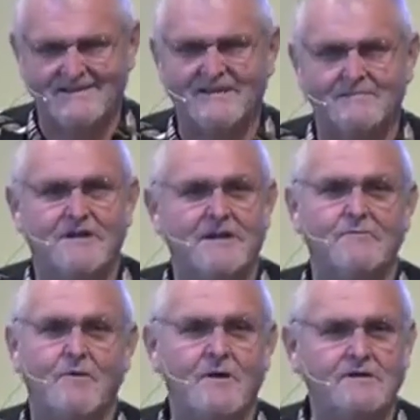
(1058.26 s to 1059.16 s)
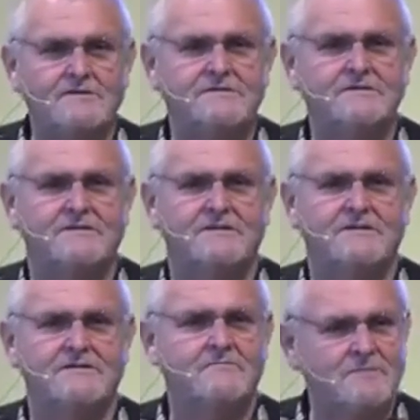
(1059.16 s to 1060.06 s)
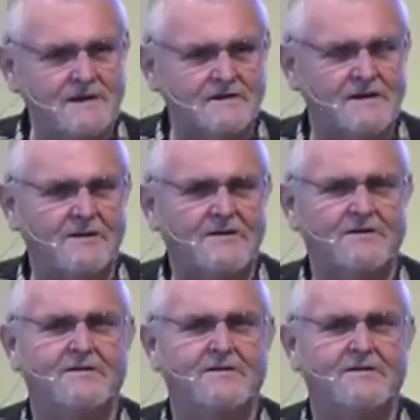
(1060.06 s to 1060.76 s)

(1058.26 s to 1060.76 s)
But he wants to be there